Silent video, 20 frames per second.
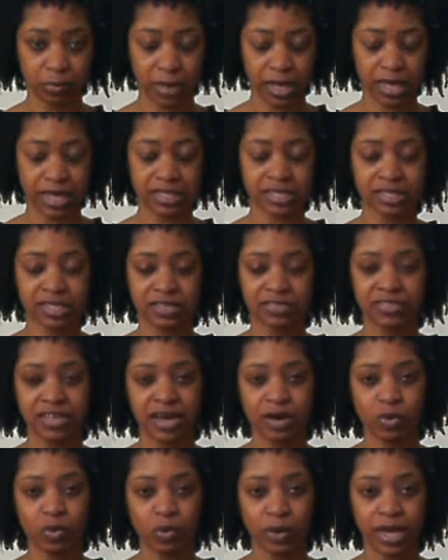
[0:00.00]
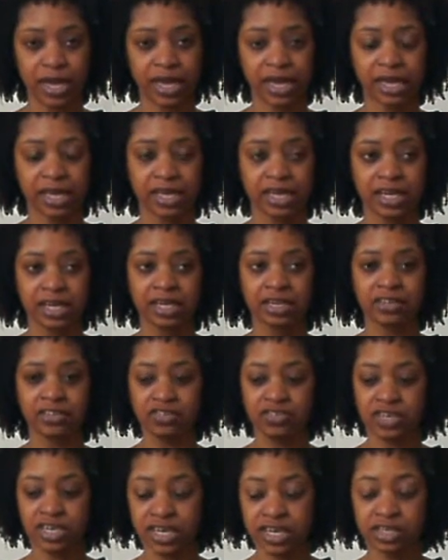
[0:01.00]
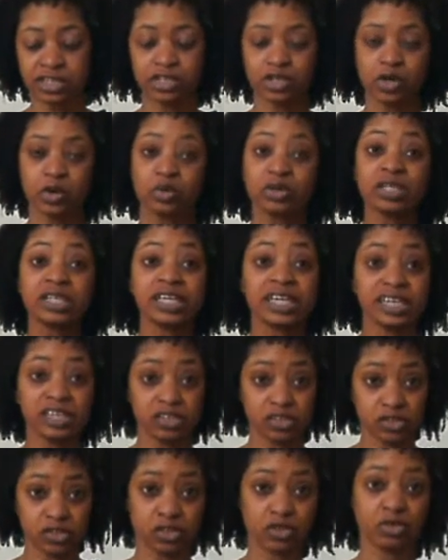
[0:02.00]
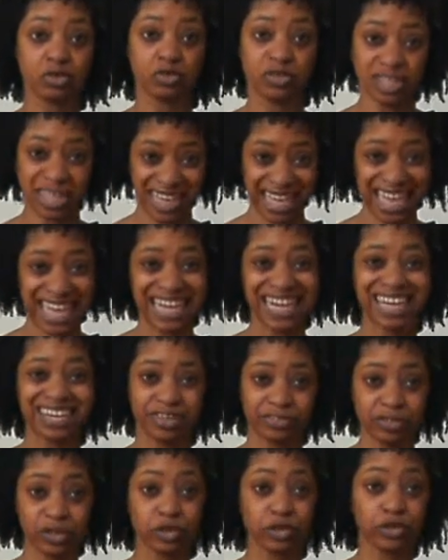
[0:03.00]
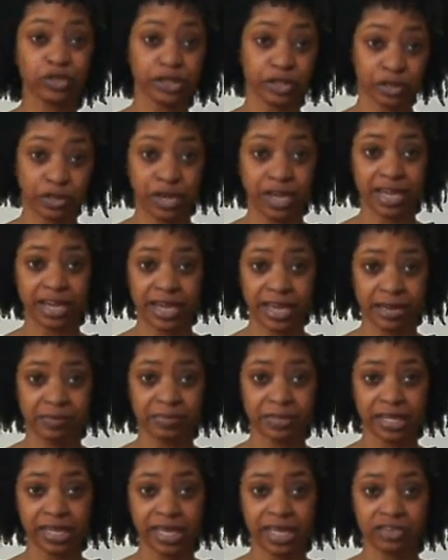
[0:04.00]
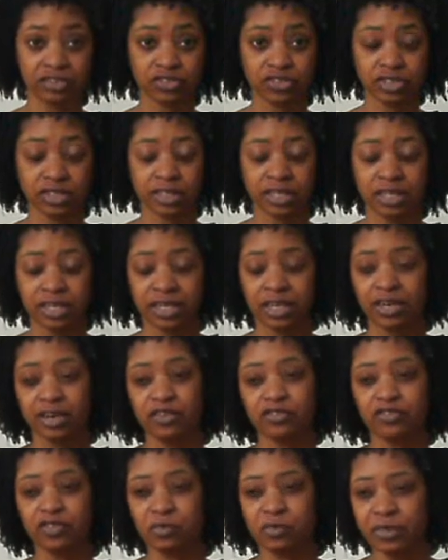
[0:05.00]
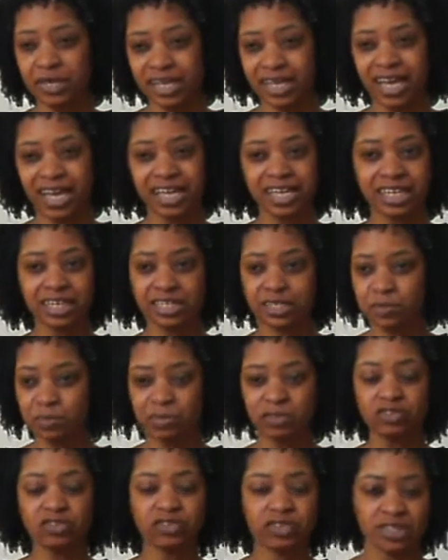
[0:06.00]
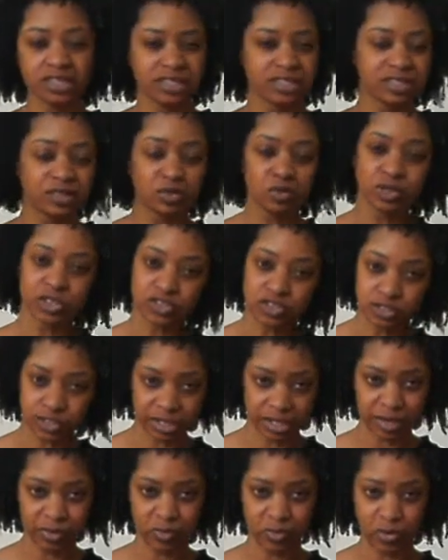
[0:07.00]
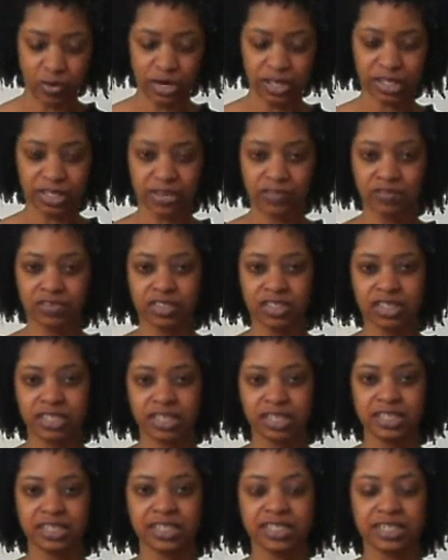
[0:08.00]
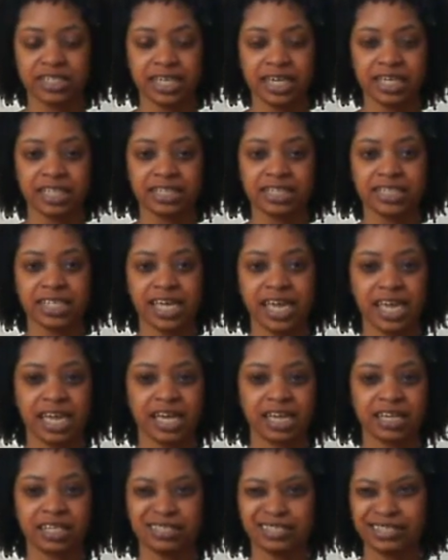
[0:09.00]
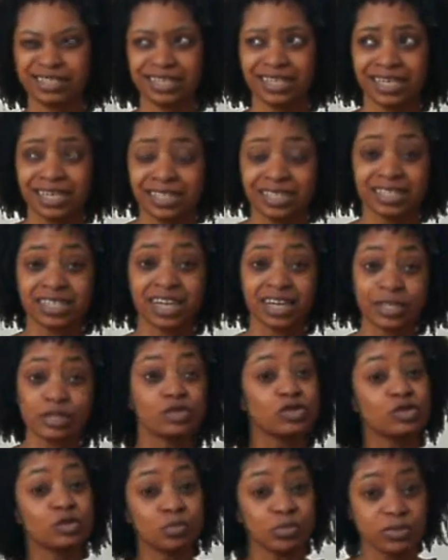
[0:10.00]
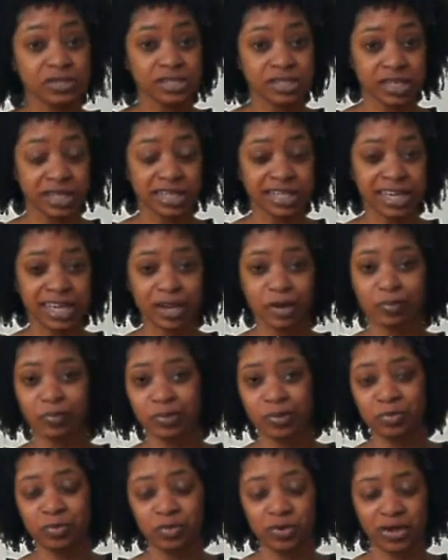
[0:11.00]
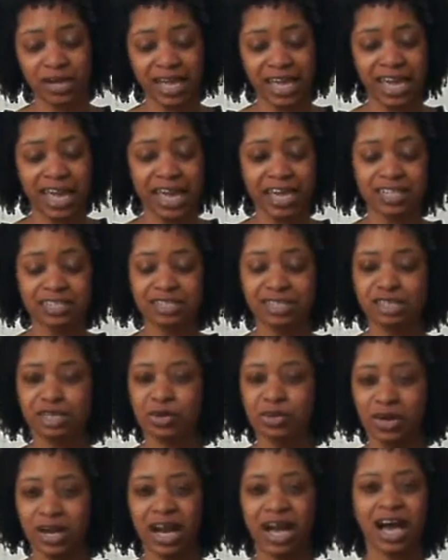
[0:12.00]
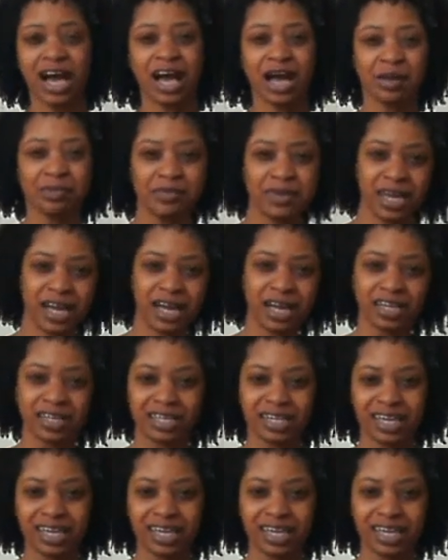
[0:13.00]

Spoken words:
paste. And that way, the indigo clings to the henna, the earlier henna application. For me, I can, especially this is winter time where I live in the United States, and it's not super sunny out. People are wearing hats, so I'm not,